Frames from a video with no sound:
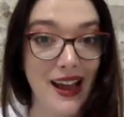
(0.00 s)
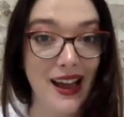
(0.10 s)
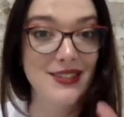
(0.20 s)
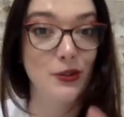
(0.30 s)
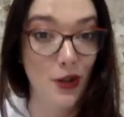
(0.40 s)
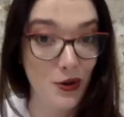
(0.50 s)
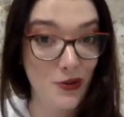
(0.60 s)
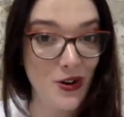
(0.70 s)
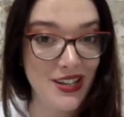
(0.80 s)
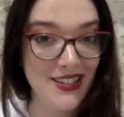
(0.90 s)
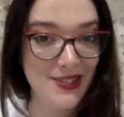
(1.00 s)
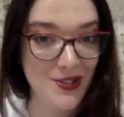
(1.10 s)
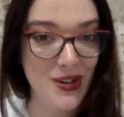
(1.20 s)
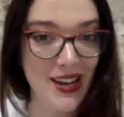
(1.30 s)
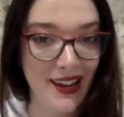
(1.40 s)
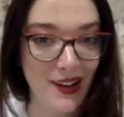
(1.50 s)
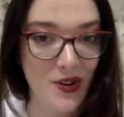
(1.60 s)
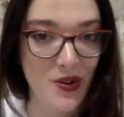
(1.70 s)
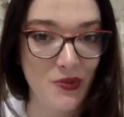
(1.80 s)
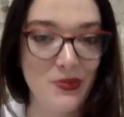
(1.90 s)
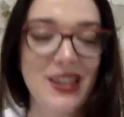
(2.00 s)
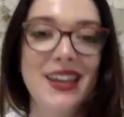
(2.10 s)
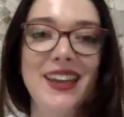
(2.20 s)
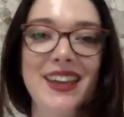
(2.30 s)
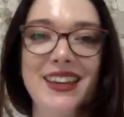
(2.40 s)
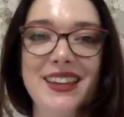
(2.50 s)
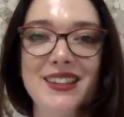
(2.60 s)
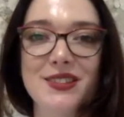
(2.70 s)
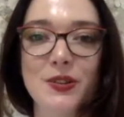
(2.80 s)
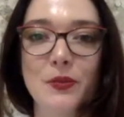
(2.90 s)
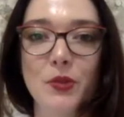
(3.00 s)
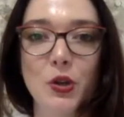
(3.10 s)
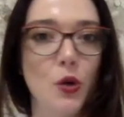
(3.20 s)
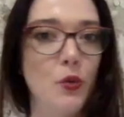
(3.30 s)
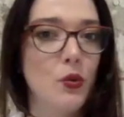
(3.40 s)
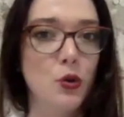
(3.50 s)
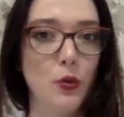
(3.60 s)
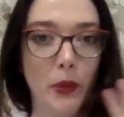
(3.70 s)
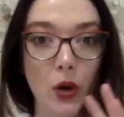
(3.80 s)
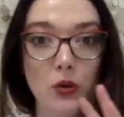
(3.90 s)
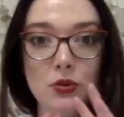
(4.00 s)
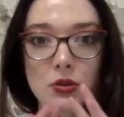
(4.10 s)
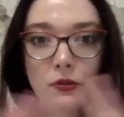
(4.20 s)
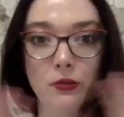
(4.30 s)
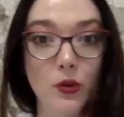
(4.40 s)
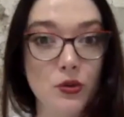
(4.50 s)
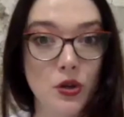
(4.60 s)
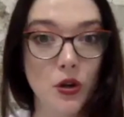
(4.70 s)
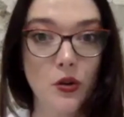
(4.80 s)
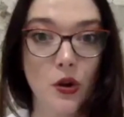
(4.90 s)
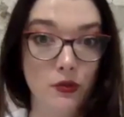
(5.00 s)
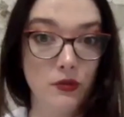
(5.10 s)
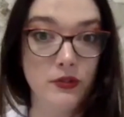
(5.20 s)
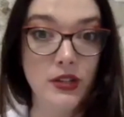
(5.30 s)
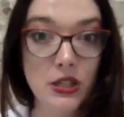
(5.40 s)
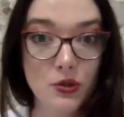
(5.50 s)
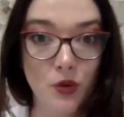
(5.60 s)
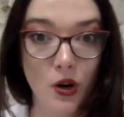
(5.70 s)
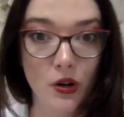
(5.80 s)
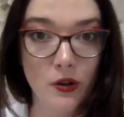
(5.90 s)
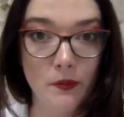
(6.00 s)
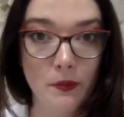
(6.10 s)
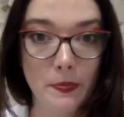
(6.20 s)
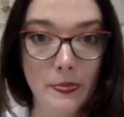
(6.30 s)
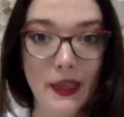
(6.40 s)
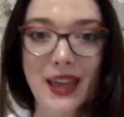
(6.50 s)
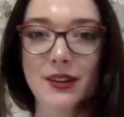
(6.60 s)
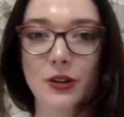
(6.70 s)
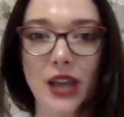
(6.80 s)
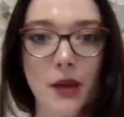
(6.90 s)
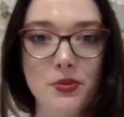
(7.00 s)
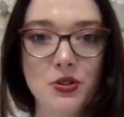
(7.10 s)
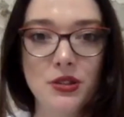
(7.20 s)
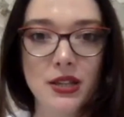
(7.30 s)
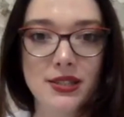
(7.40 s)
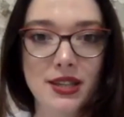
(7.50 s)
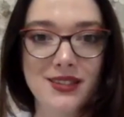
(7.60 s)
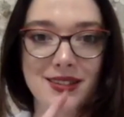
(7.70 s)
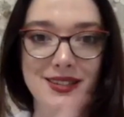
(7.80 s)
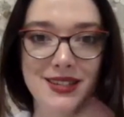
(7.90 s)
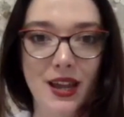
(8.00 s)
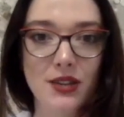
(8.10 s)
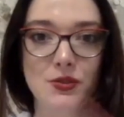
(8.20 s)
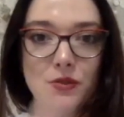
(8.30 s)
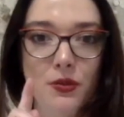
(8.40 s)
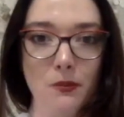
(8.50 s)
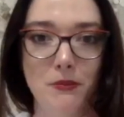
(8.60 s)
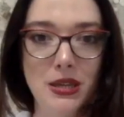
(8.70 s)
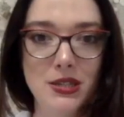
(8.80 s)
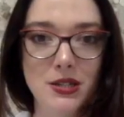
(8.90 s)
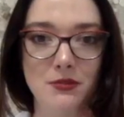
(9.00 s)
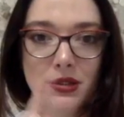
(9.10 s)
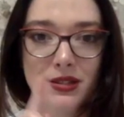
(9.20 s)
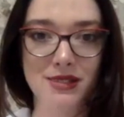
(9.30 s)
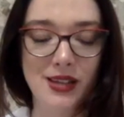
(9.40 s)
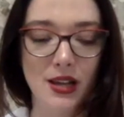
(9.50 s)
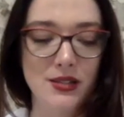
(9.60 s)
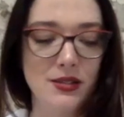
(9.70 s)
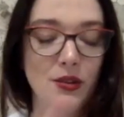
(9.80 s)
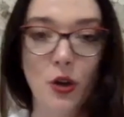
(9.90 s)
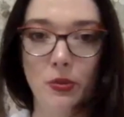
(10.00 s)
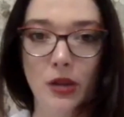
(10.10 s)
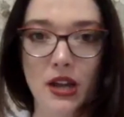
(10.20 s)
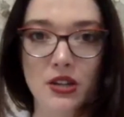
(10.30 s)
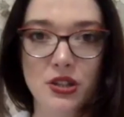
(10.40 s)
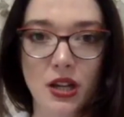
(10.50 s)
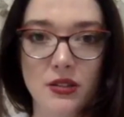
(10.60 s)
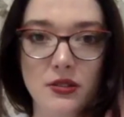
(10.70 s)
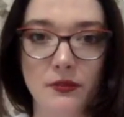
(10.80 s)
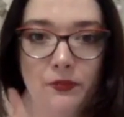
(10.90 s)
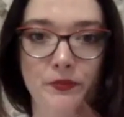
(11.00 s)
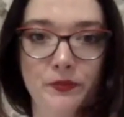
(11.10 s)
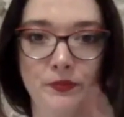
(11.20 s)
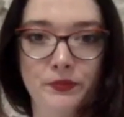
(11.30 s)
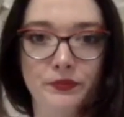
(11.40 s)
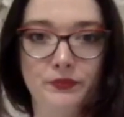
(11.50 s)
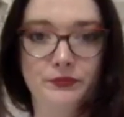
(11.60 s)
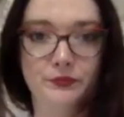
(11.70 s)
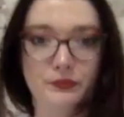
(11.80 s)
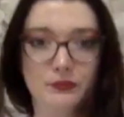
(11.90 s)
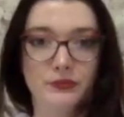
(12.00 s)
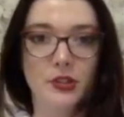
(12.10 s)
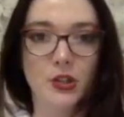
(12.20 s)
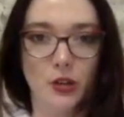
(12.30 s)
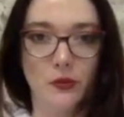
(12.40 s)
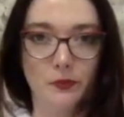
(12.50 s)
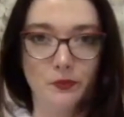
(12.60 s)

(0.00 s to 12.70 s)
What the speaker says: I see a lot of artists do it at home, is, you know, you post a photo of your finished work and a caption that says title, medium, size, couple hashtags, you're done.